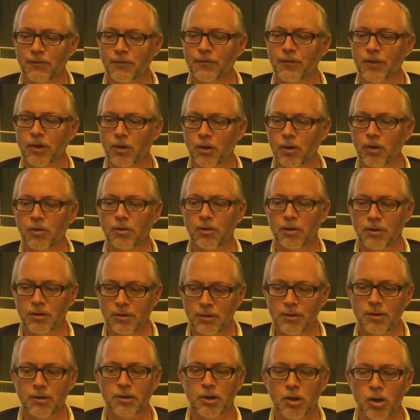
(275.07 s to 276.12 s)
few
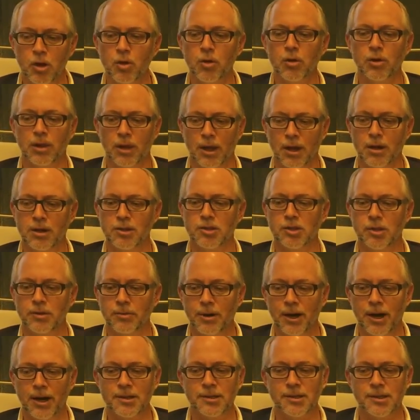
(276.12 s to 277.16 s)
new large
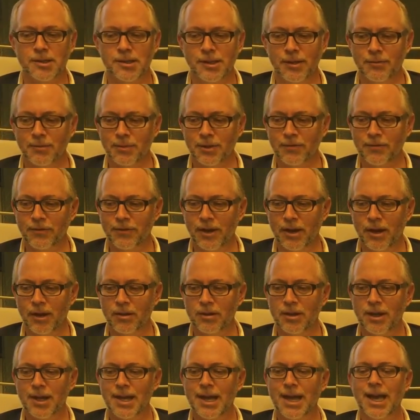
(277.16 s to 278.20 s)
deposits have been
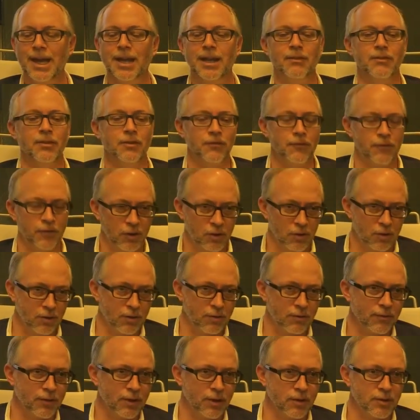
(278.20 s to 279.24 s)
found, and even fewer
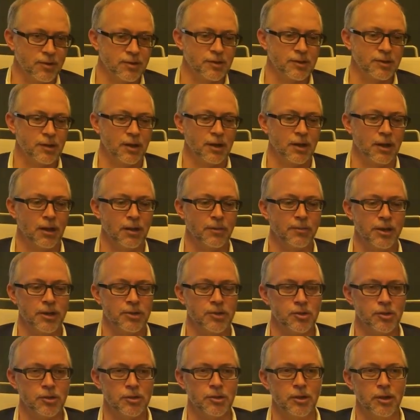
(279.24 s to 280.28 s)
of those are held by
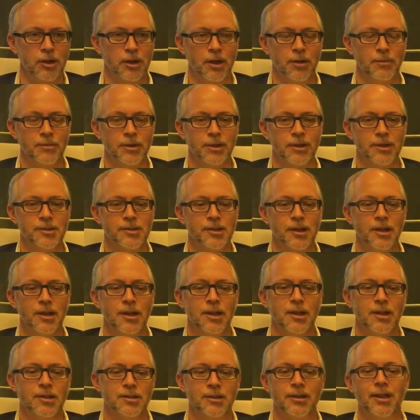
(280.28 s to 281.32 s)
junior companies.
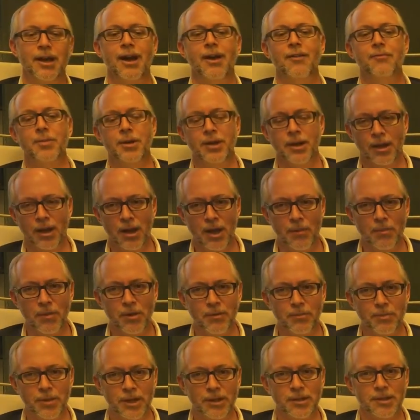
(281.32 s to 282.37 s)
So there have been a couple
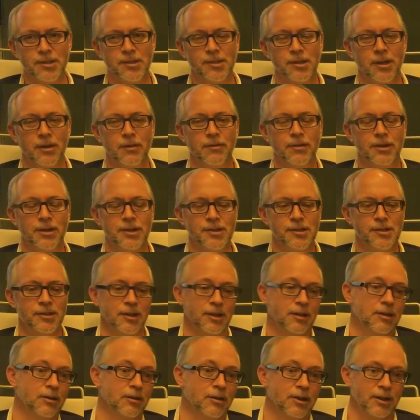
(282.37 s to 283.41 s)
of big discoveries,
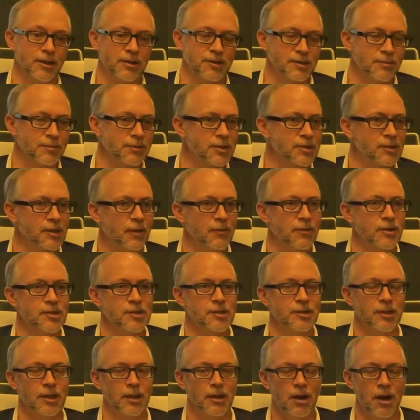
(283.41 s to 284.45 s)
including some discoveries
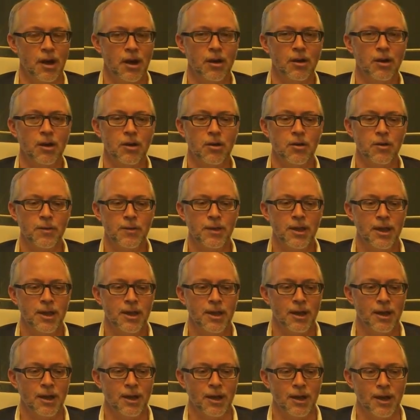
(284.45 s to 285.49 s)
in the Congo,
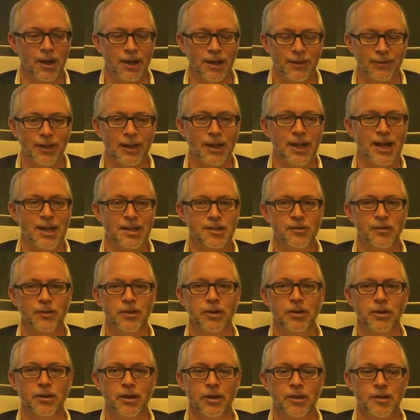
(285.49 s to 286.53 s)
uh, in the last
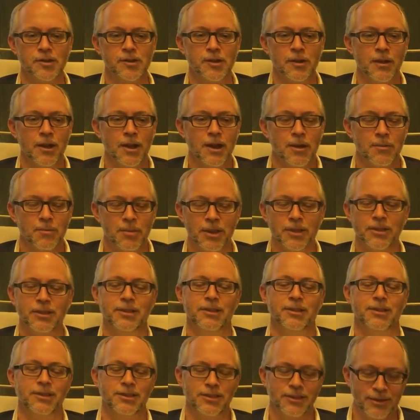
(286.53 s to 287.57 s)
few years, but
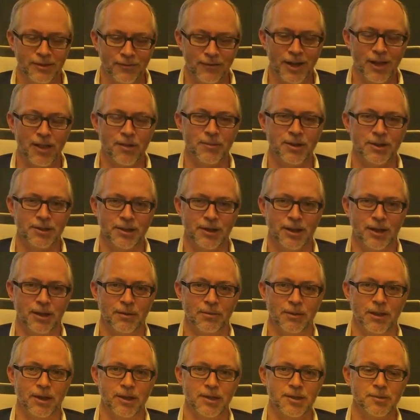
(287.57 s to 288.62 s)
development
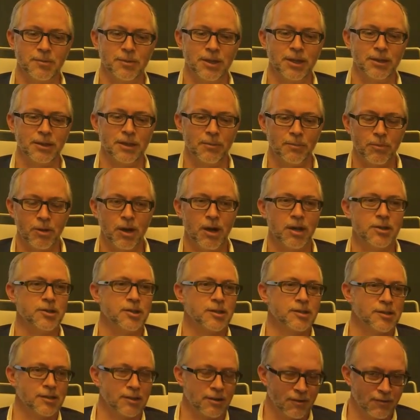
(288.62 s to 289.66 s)
timelines mean that
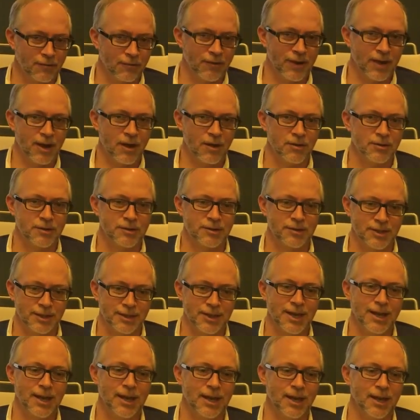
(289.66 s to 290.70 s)
projects that are found
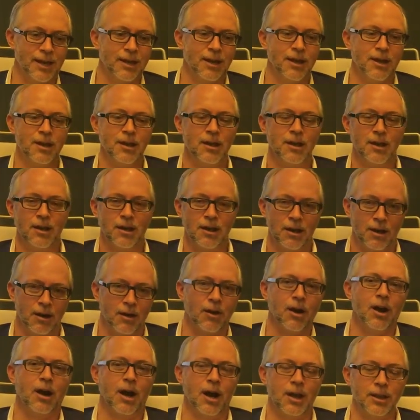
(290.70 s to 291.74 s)
today
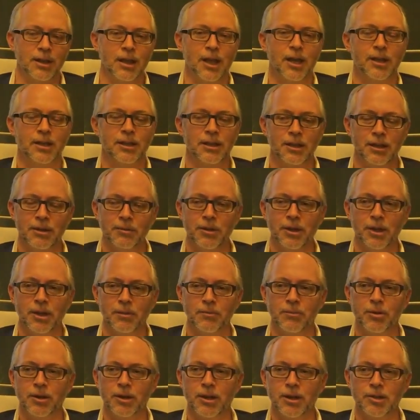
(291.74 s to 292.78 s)
are unlikely to be in
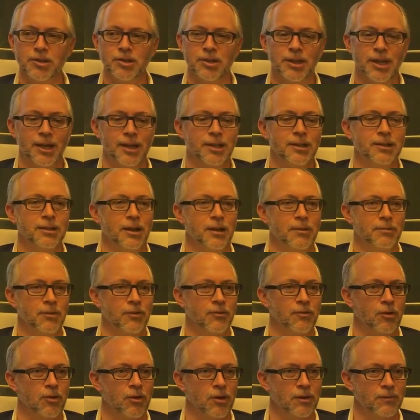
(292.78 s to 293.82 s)
production anytime
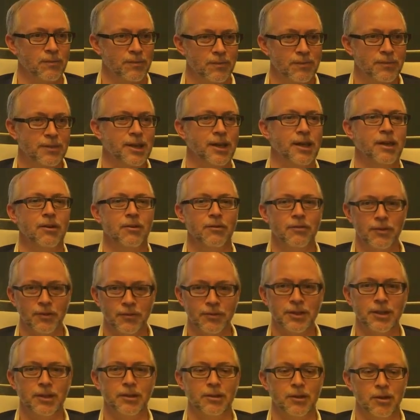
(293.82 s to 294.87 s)
before 10 or
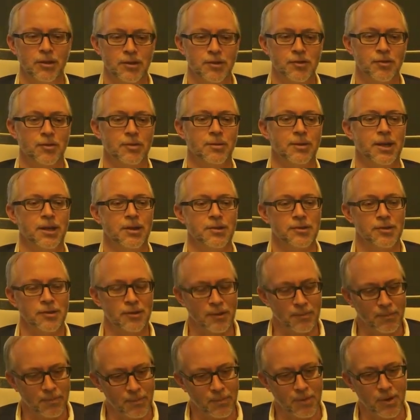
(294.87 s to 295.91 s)
15 years from now. So
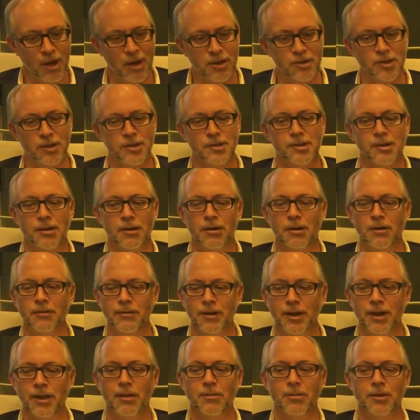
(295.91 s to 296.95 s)
the projects that are
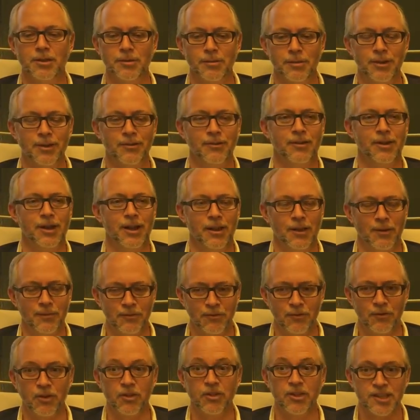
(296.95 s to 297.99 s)
available to be
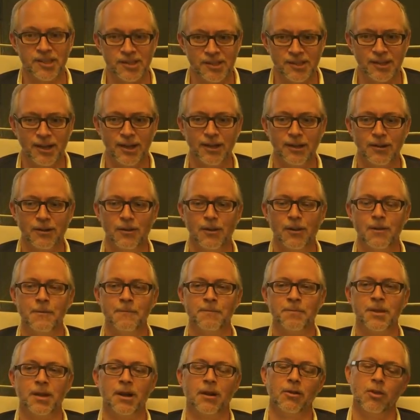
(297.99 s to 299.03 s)
developed for this cycle
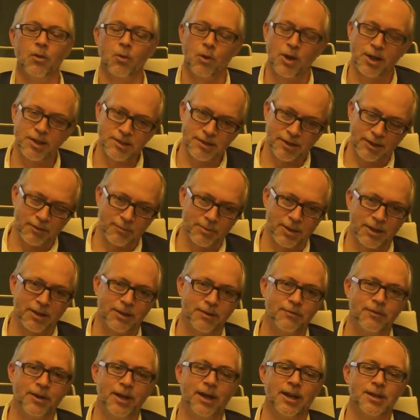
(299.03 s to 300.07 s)
are the ones that have been
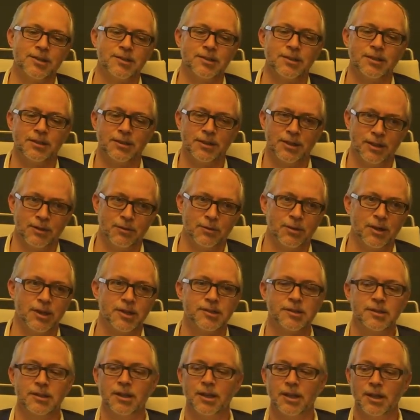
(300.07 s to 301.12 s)
advanced and
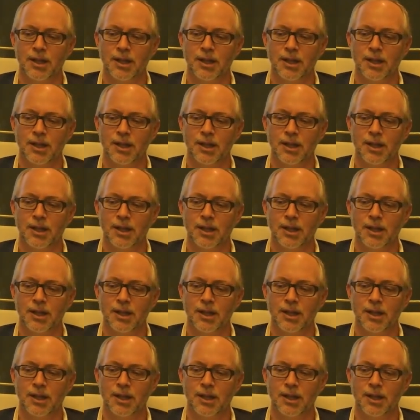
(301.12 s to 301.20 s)
de-risked